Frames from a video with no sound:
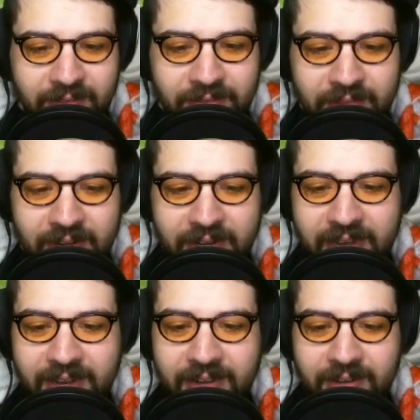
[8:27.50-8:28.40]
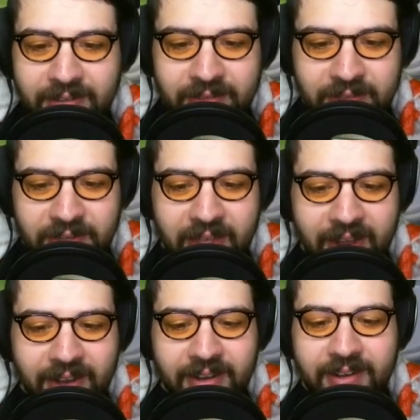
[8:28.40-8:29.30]
They're here. They're
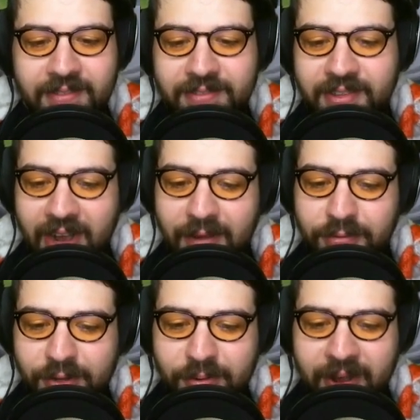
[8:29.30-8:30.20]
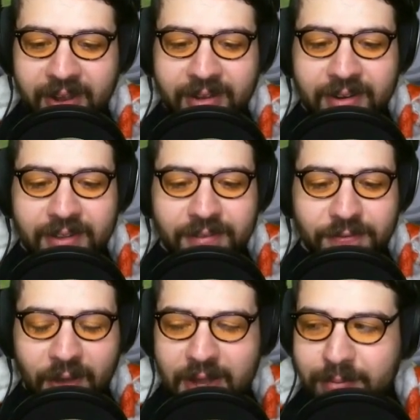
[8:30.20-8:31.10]
there. They're everywhere.
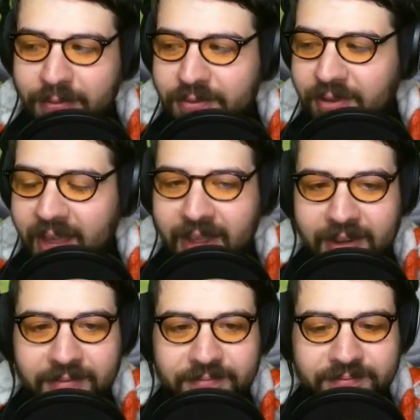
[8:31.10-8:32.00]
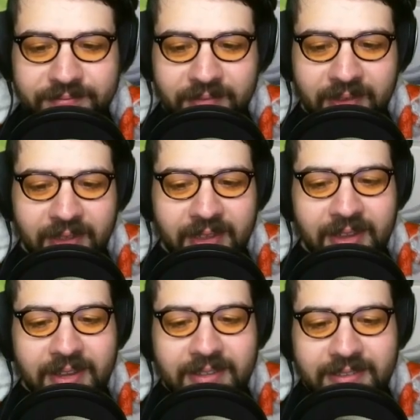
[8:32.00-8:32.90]
Find them if you can.
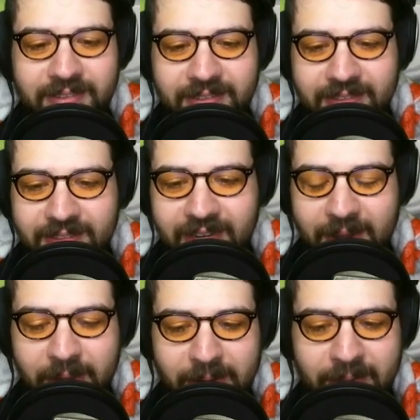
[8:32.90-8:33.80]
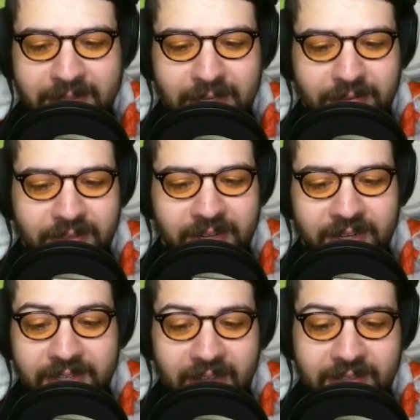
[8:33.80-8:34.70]
Did I make myself clear?
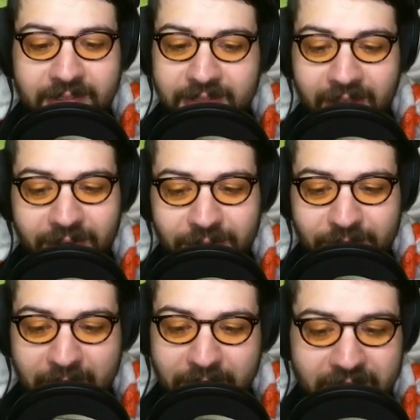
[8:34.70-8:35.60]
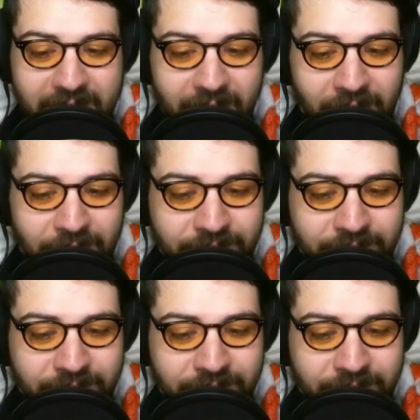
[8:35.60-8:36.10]
Yes? No? Maybe so?